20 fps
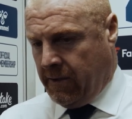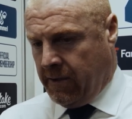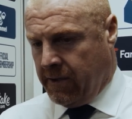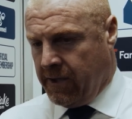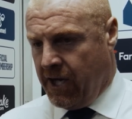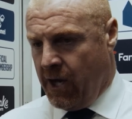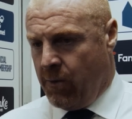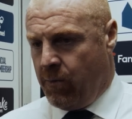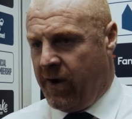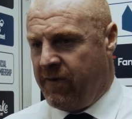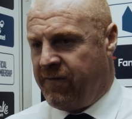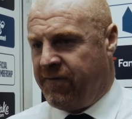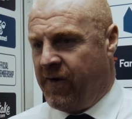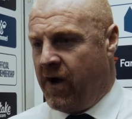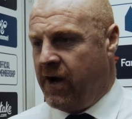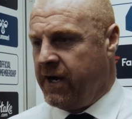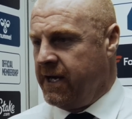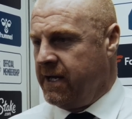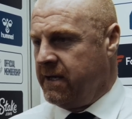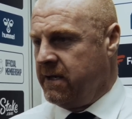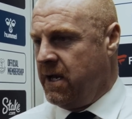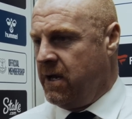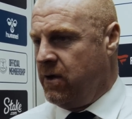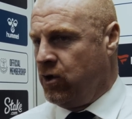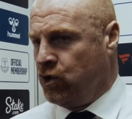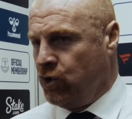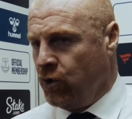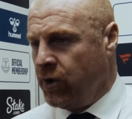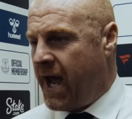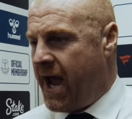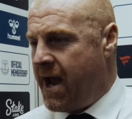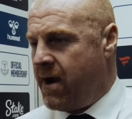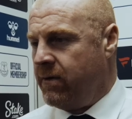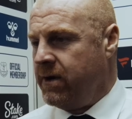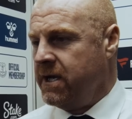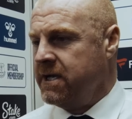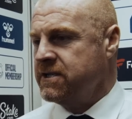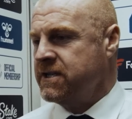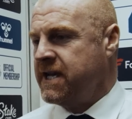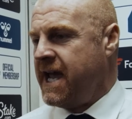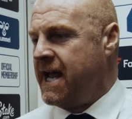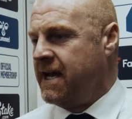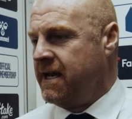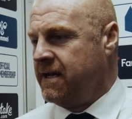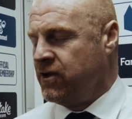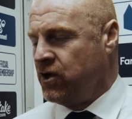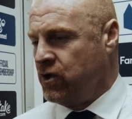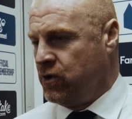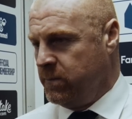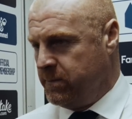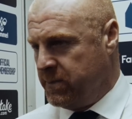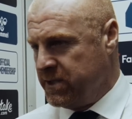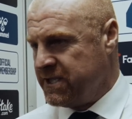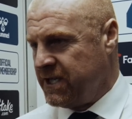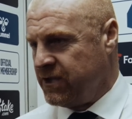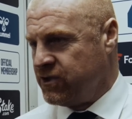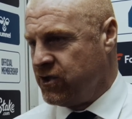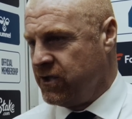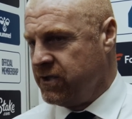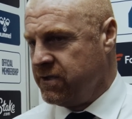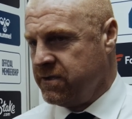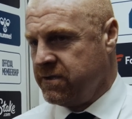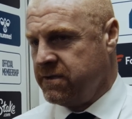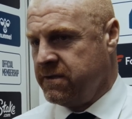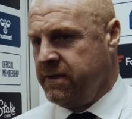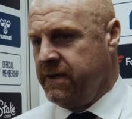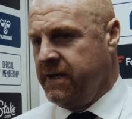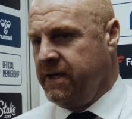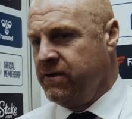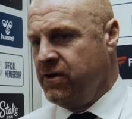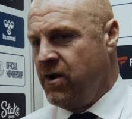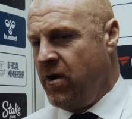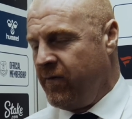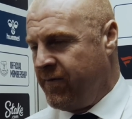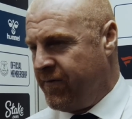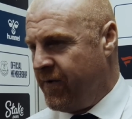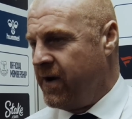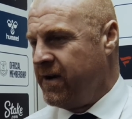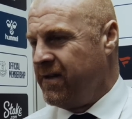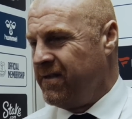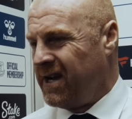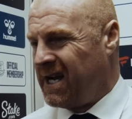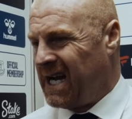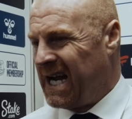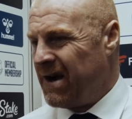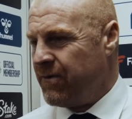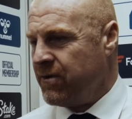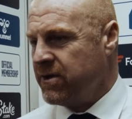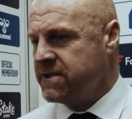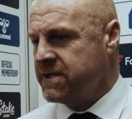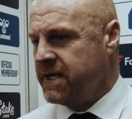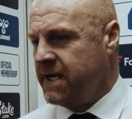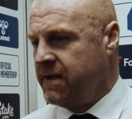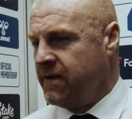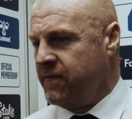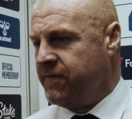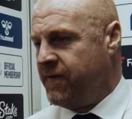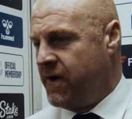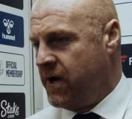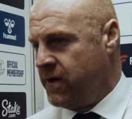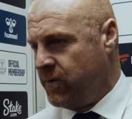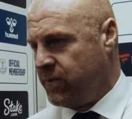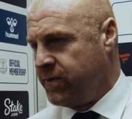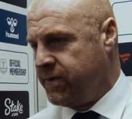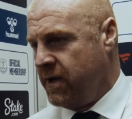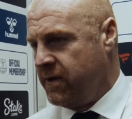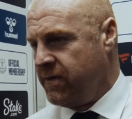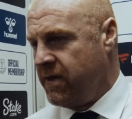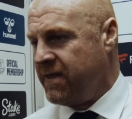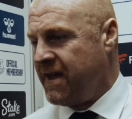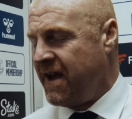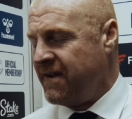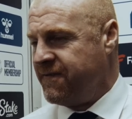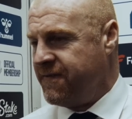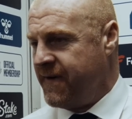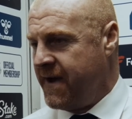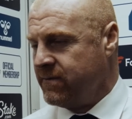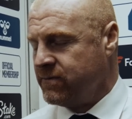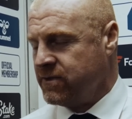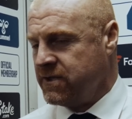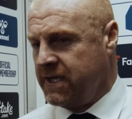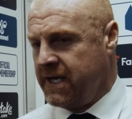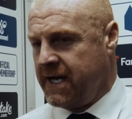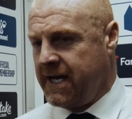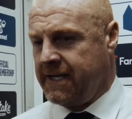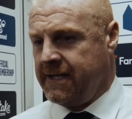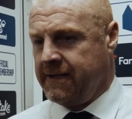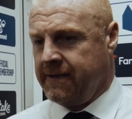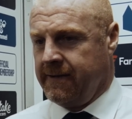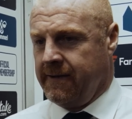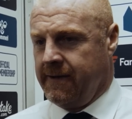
you know, we're finding good areas, getting into good positions, not finding the clarity in the final third that they found today.